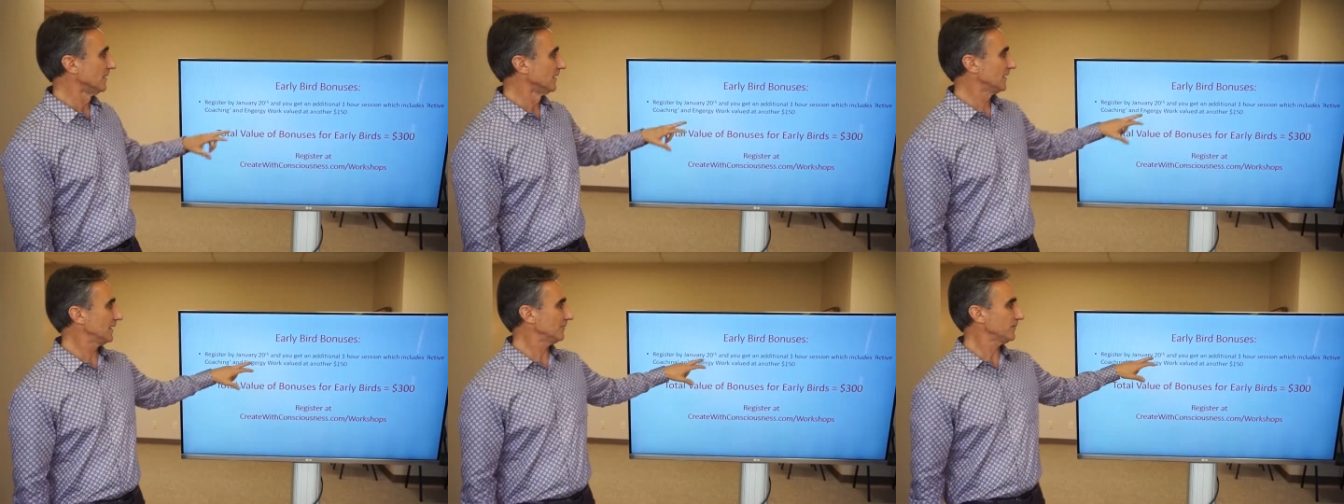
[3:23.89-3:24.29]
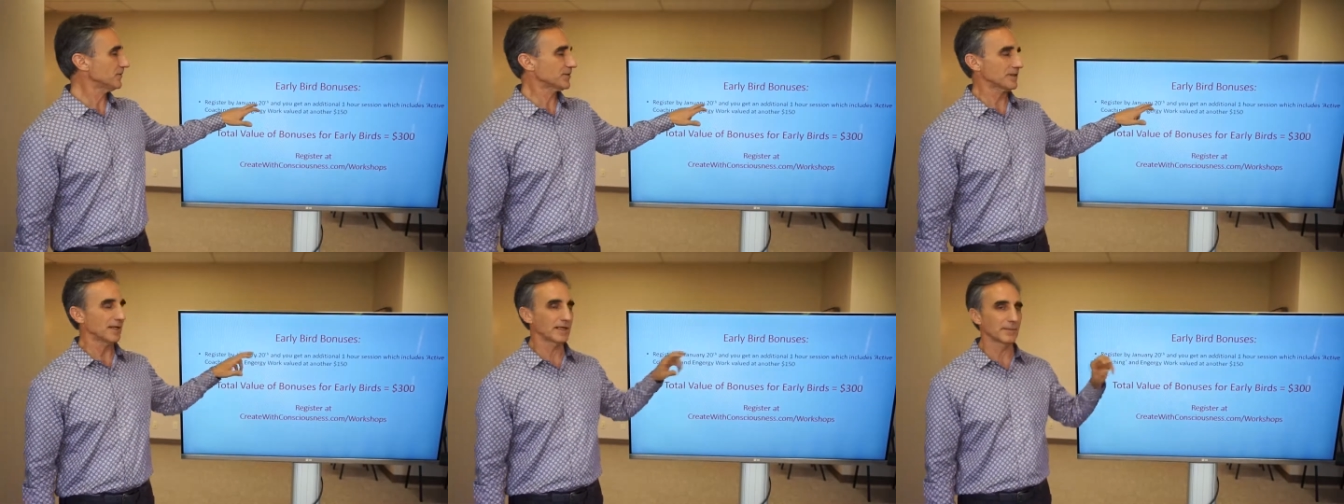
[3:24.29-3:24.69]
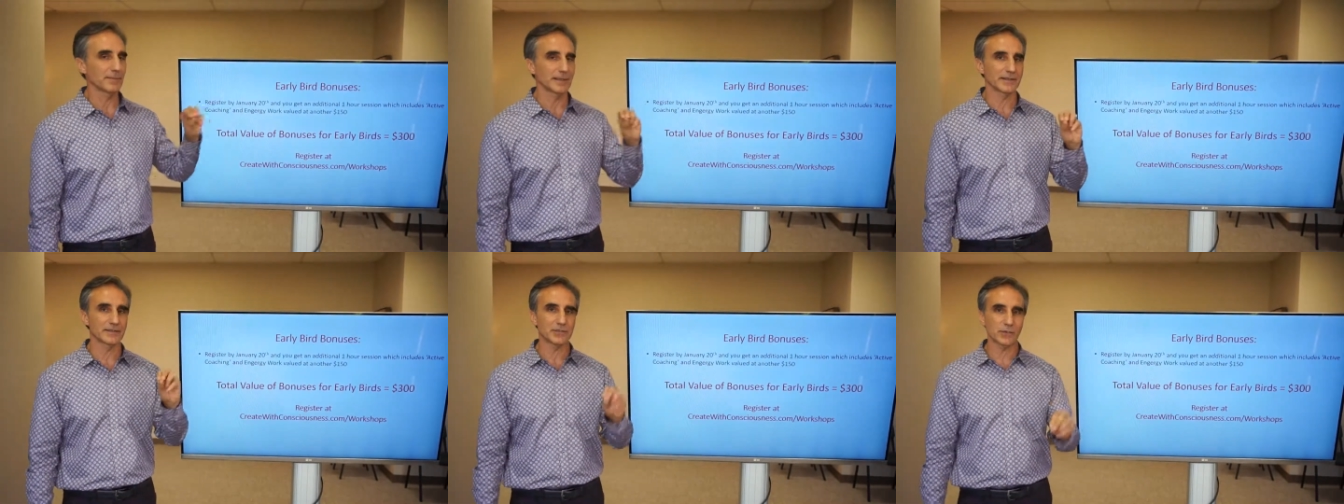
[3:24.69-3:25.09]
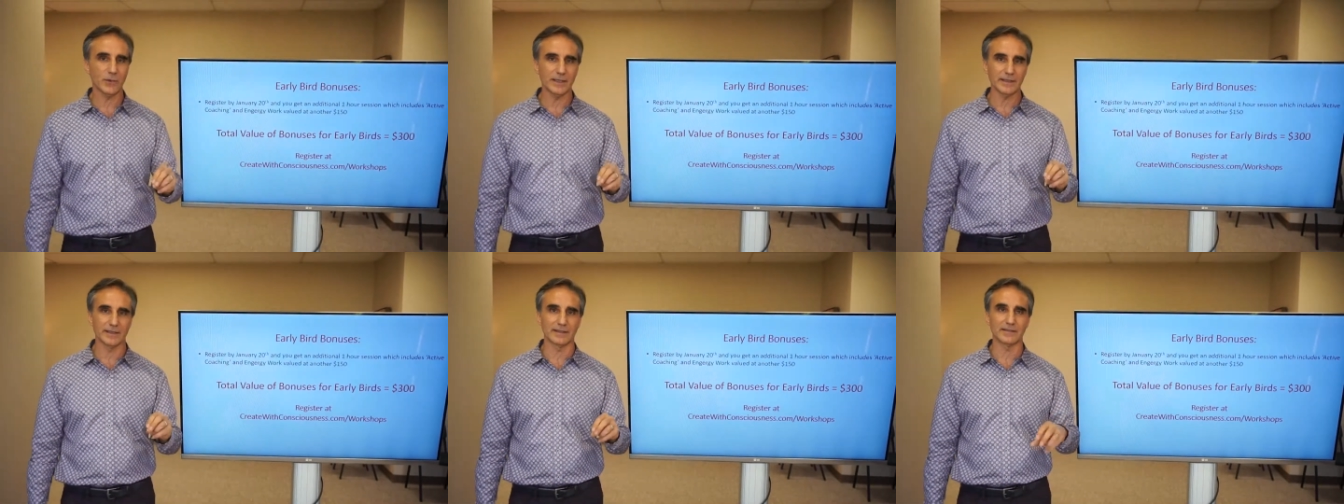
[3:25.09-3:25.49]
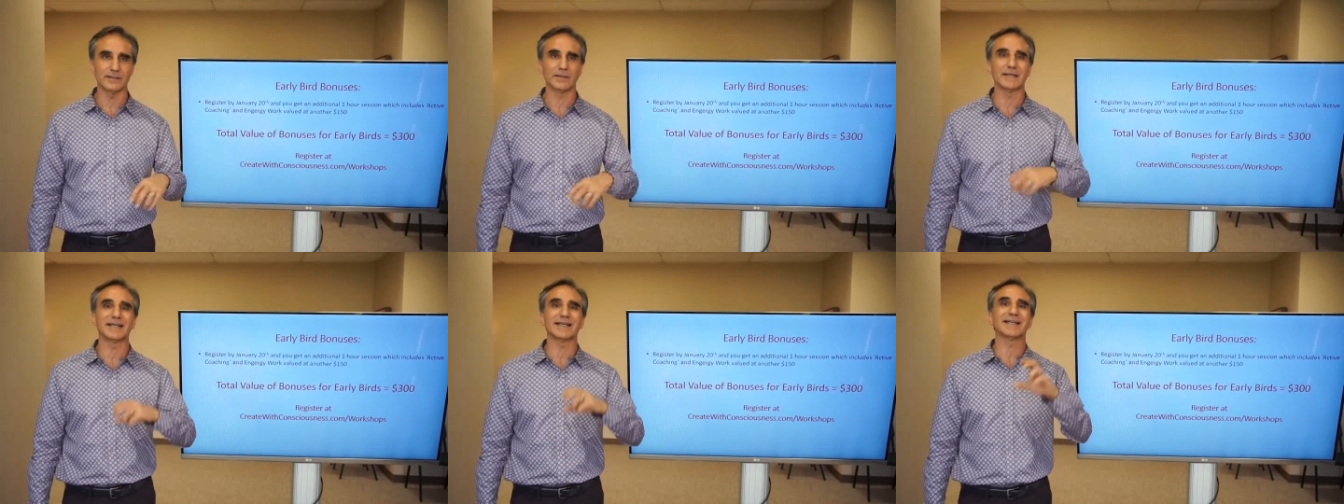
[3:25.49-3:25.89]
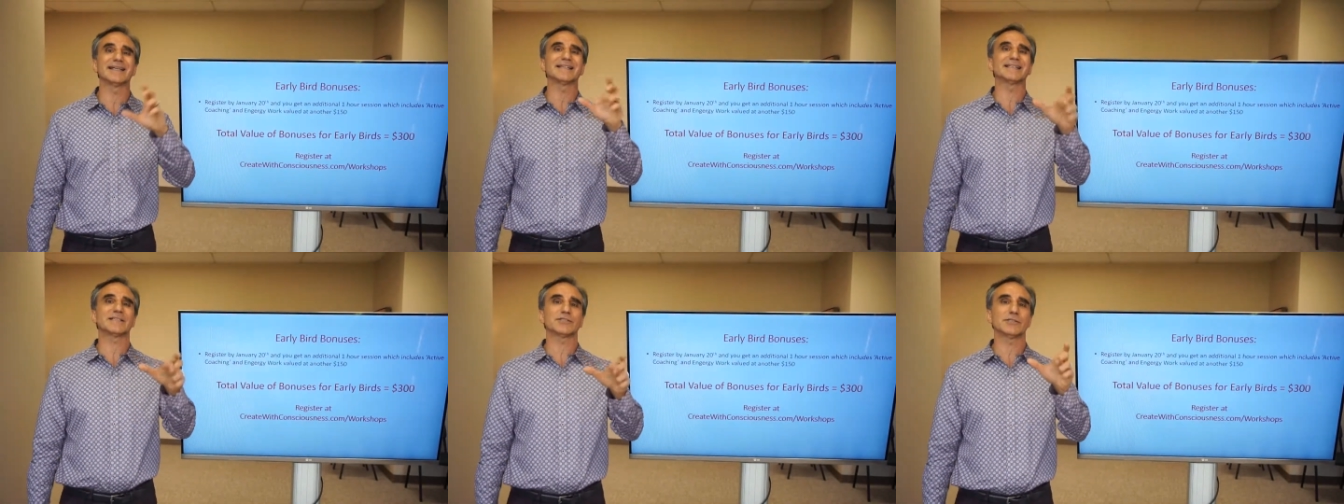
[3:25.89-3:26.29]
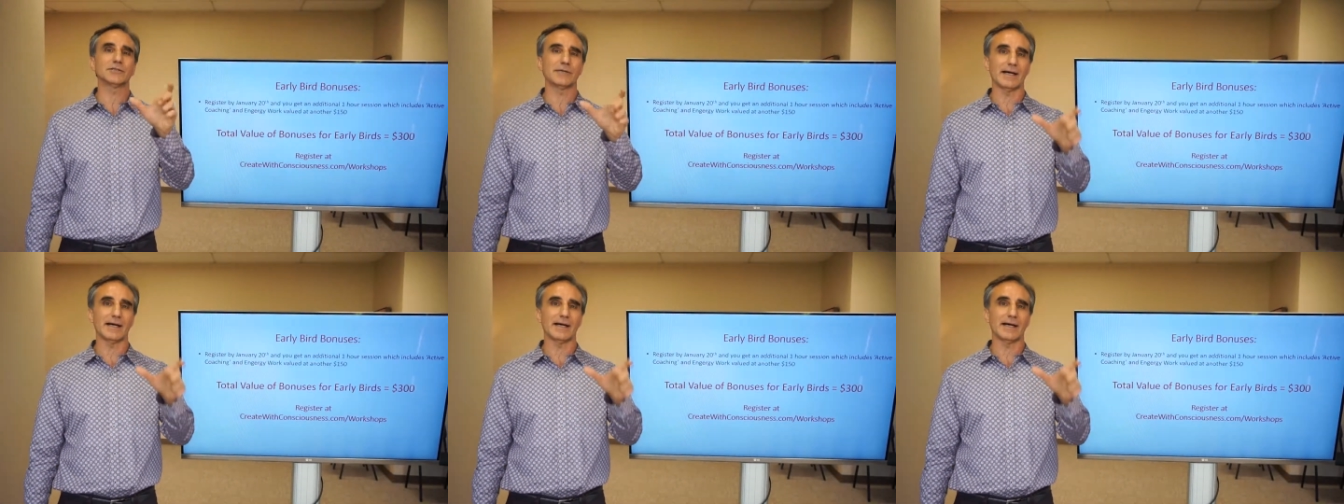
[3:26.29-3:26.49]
If you sign up by the 20th, you get an additional